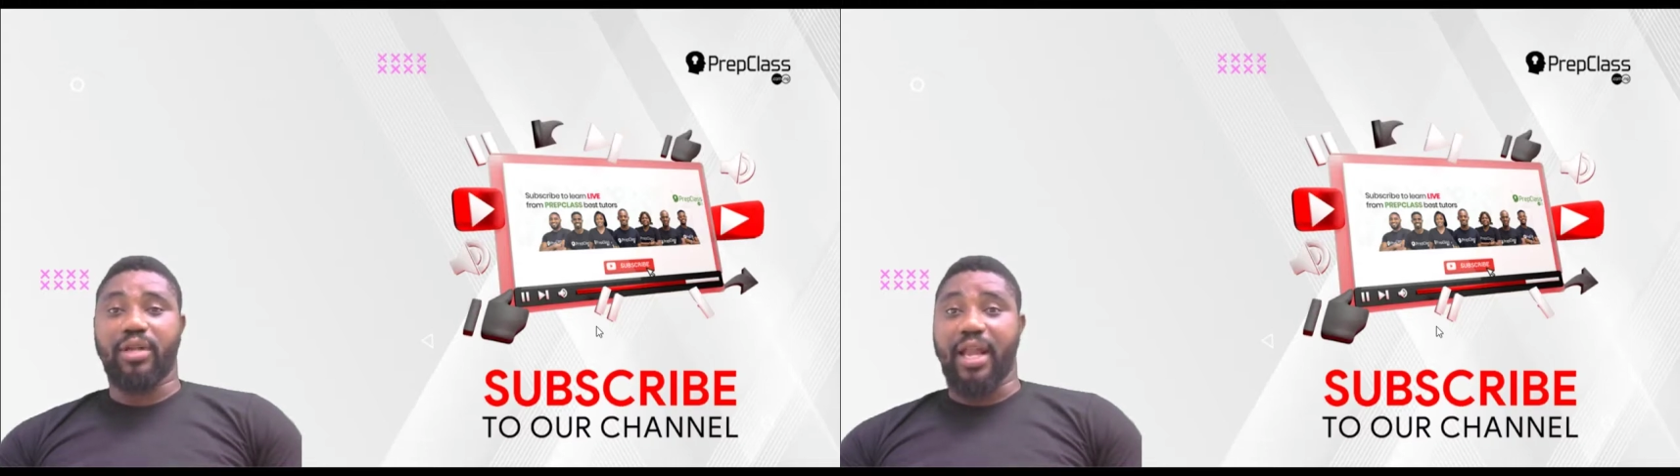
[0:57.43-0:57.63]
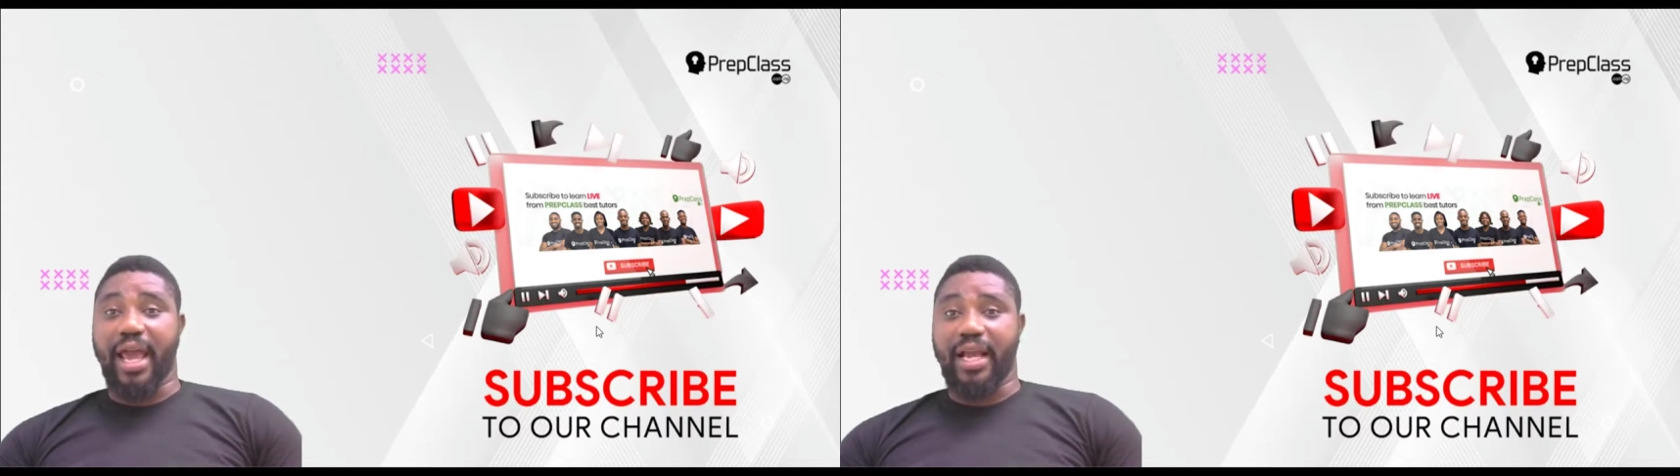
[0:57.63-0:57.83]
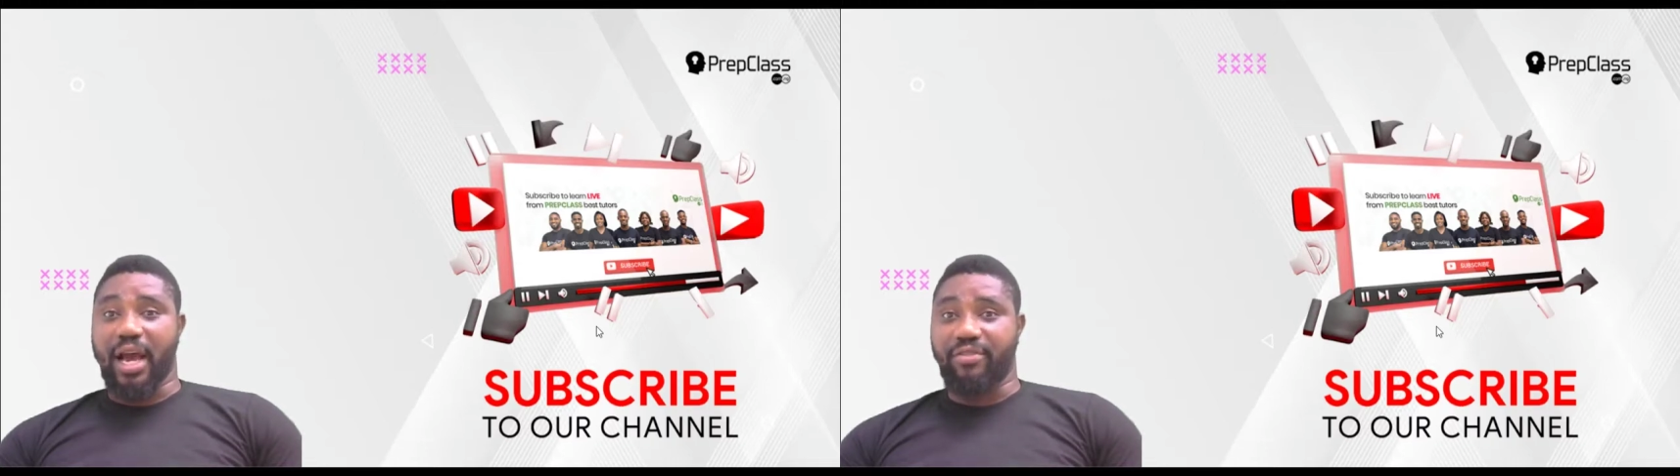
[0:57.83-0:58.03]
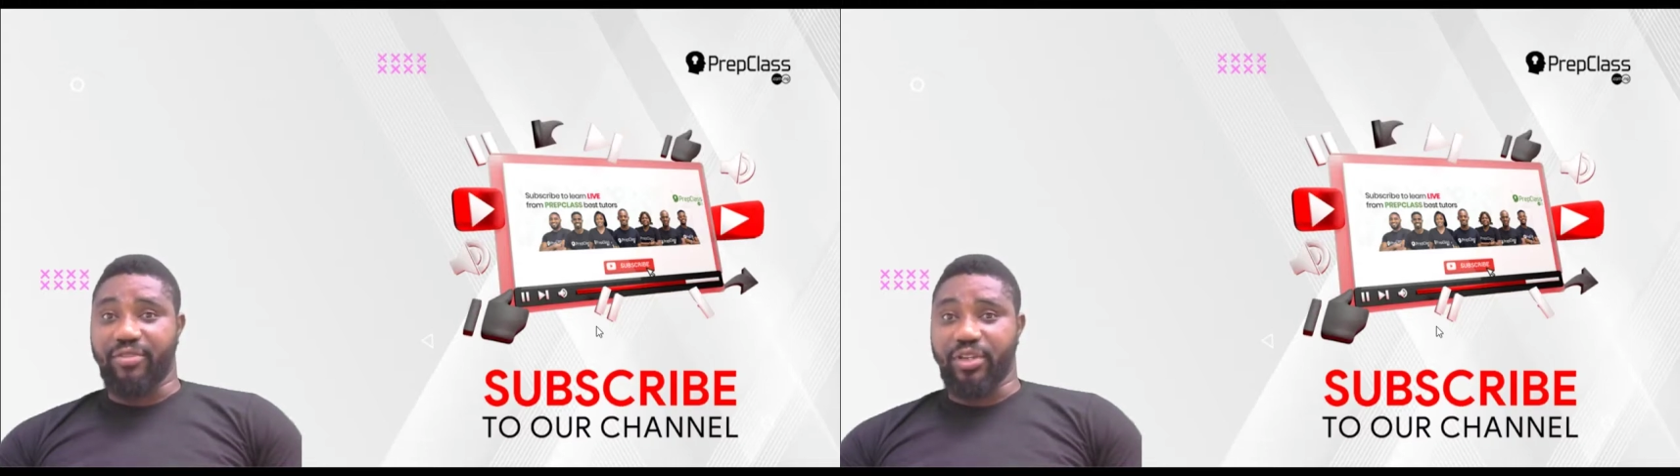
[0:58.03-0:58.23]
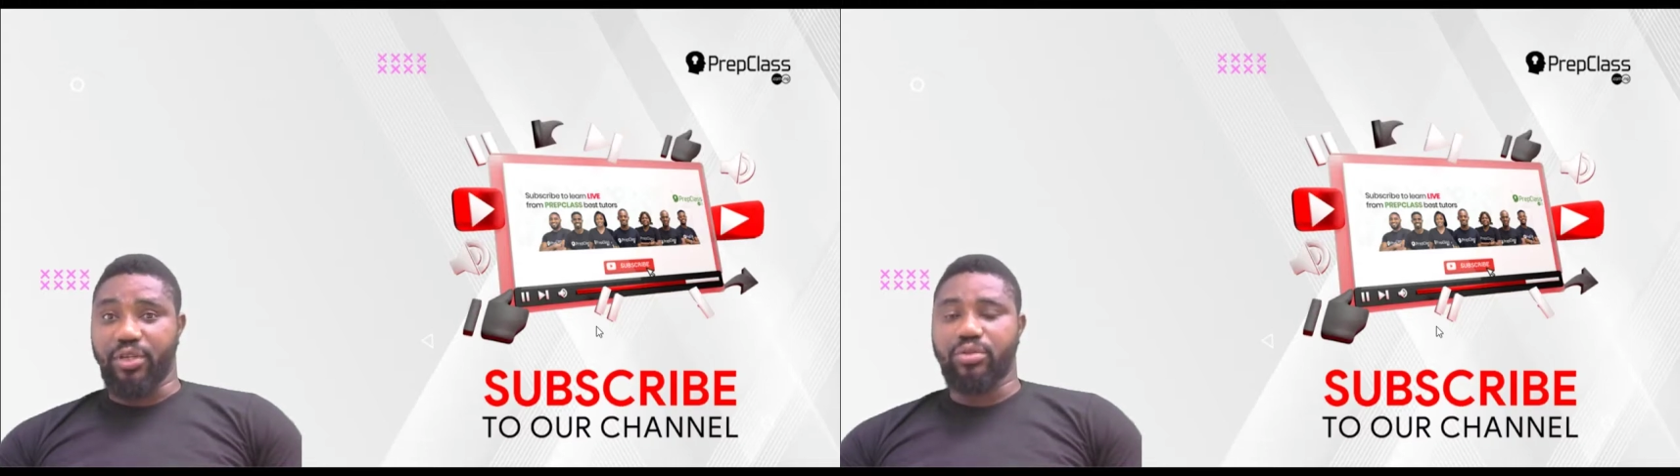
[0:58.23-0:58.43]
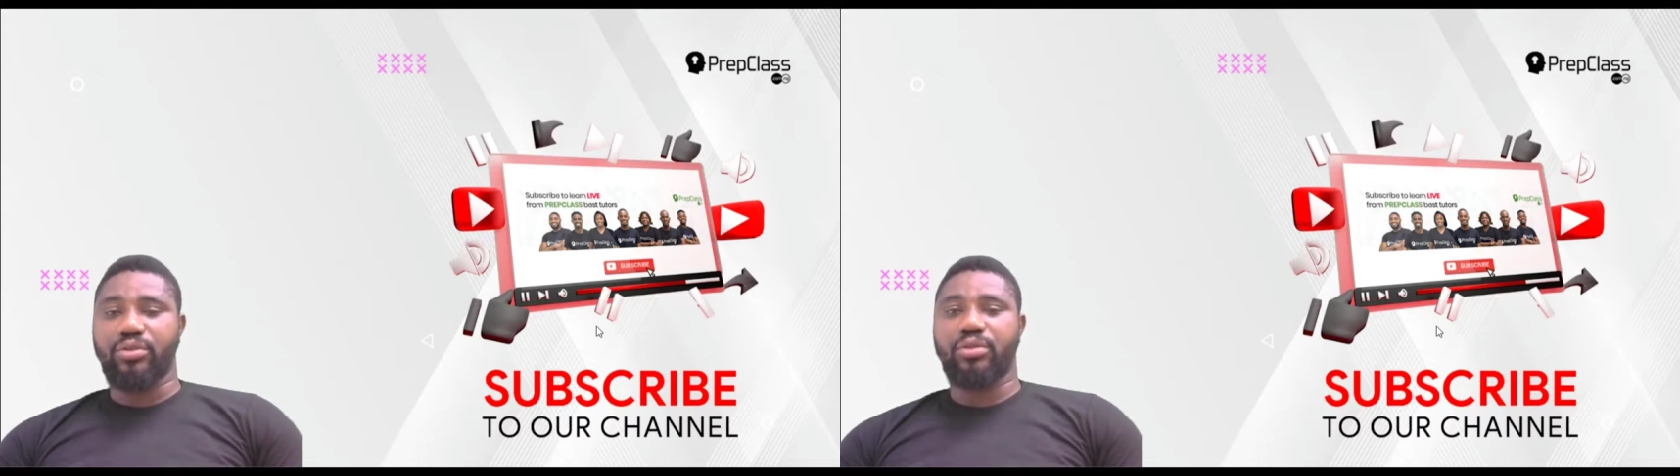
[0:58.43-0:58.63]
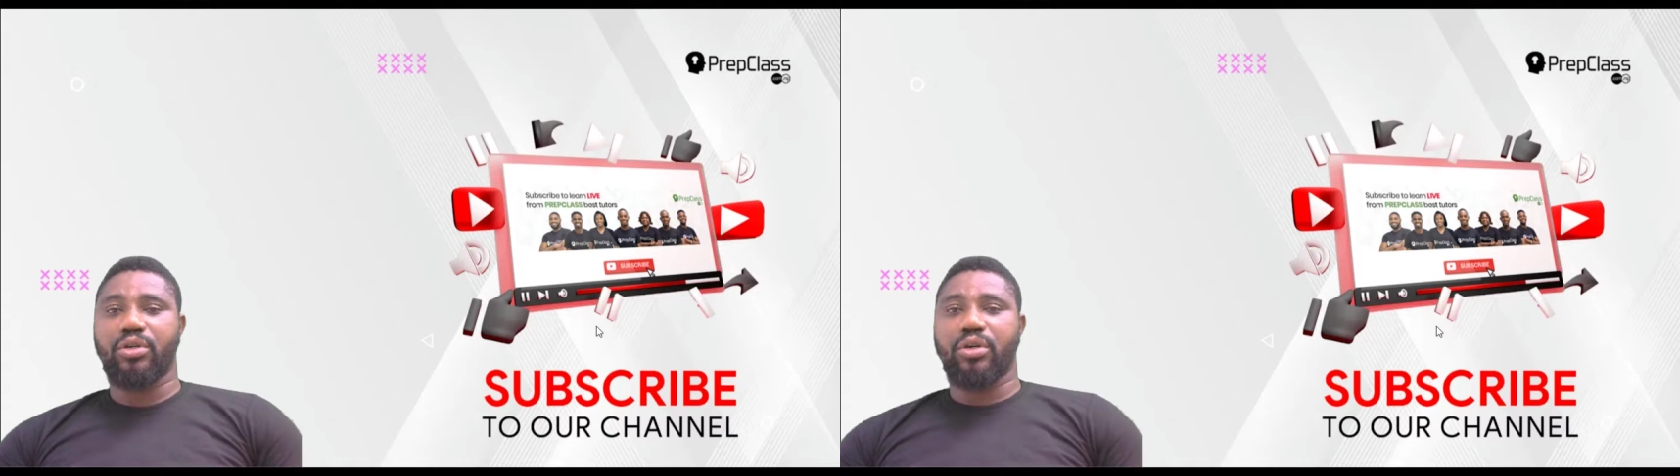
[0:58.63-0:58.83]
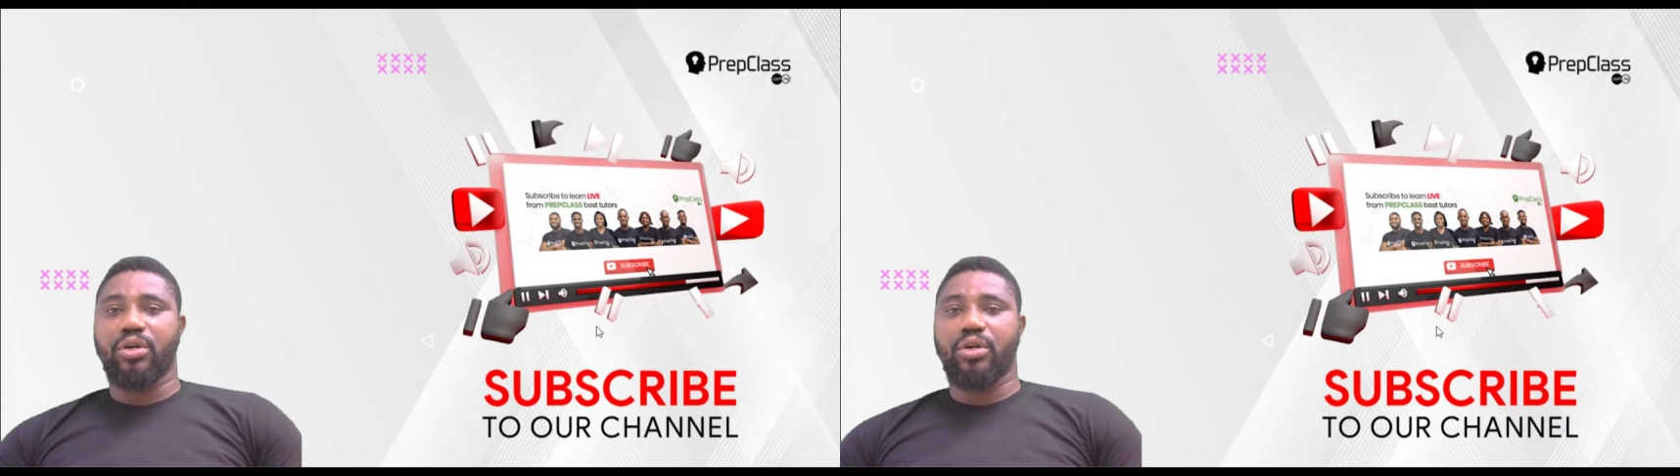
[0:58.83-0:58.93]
like our videos.